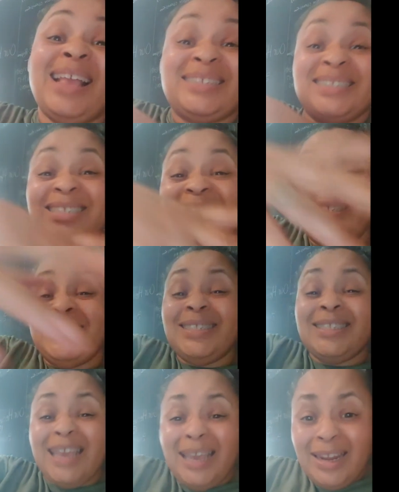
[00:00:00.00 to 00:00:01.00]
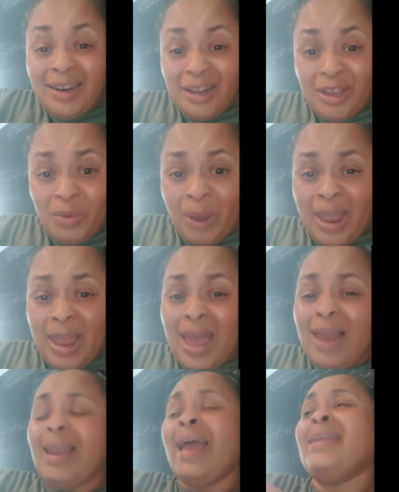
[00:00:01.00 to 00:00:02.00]
exceedingly great.
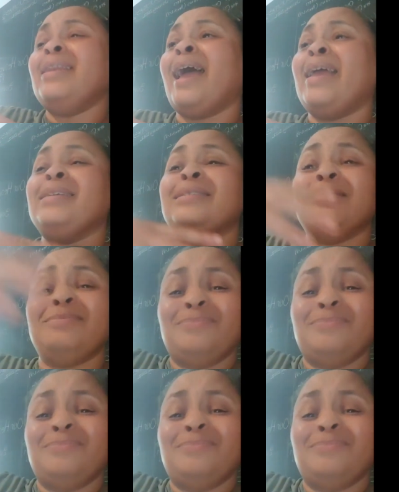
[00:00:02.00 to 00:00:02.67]
Like, like,